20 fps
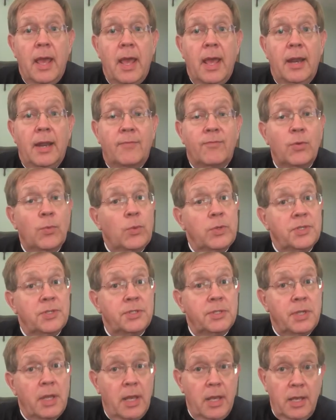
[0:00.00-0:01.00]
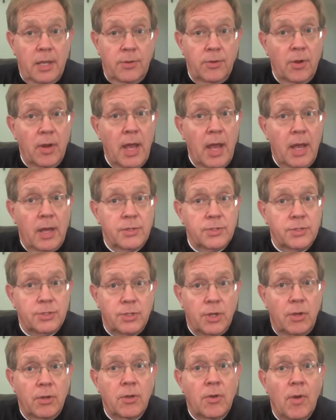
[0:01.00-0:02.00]
And everyone stay in your house,
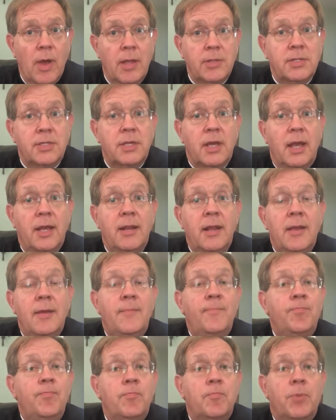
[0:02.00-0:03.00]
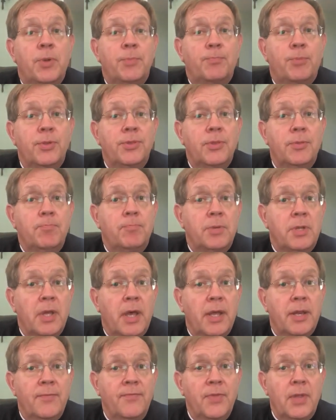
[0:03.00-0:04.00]
don't go outside, but put the
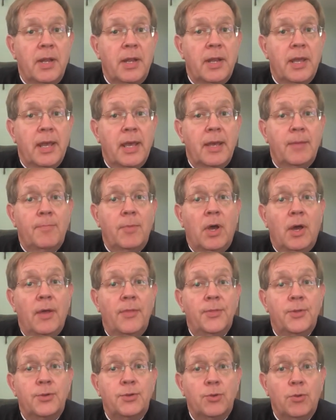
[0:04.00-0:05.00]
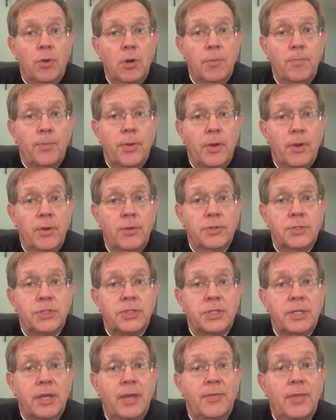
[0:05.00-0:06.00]
blood of the lamb on the
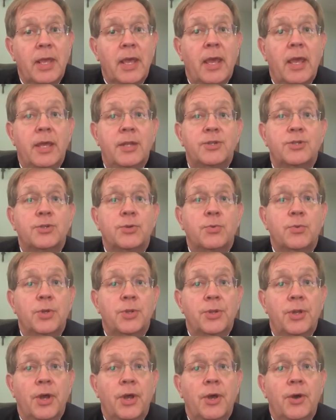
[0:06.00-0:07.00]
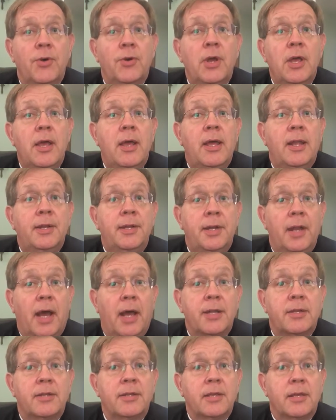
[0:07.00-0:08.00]
doorpost, and the angel will know
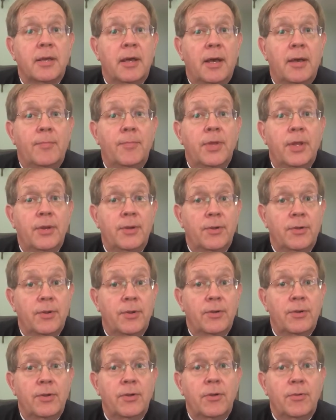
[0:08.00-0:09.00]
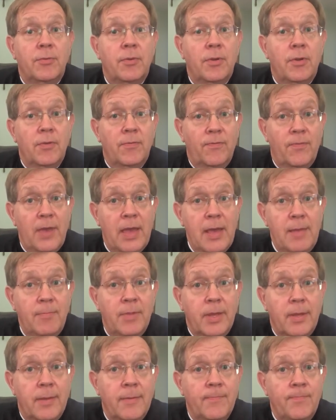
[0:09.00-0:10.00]
not to come and hurt your
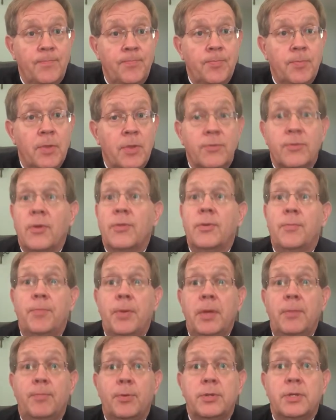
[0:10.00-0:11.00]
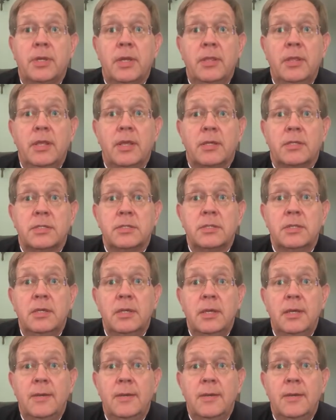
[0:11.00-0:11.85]
family. So the people did this.